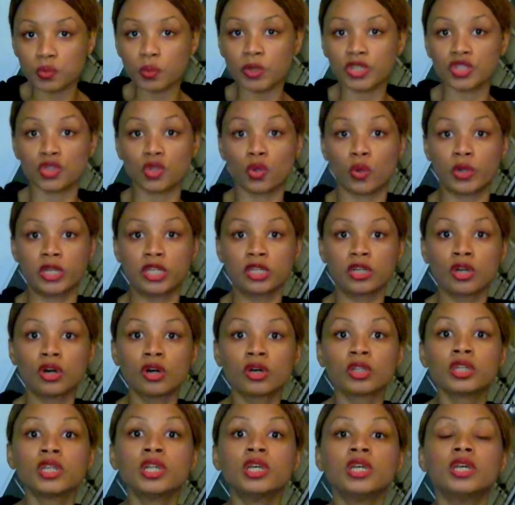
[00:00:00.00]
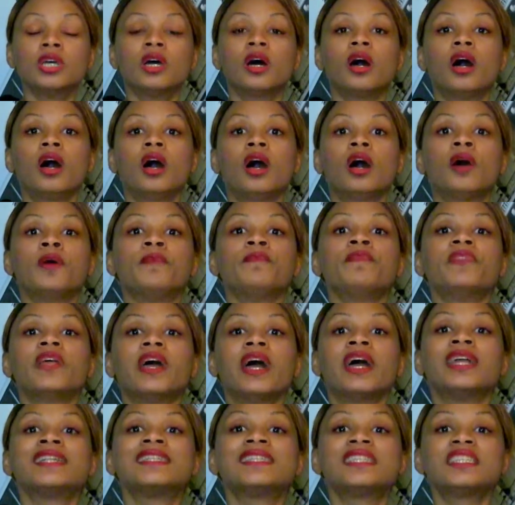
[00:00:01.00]
what's going on um,
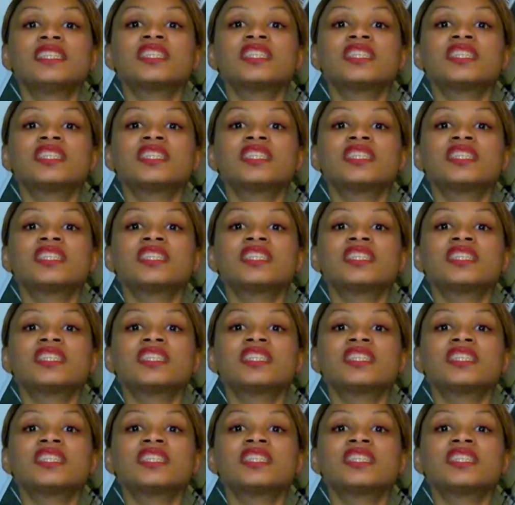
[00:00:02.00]
and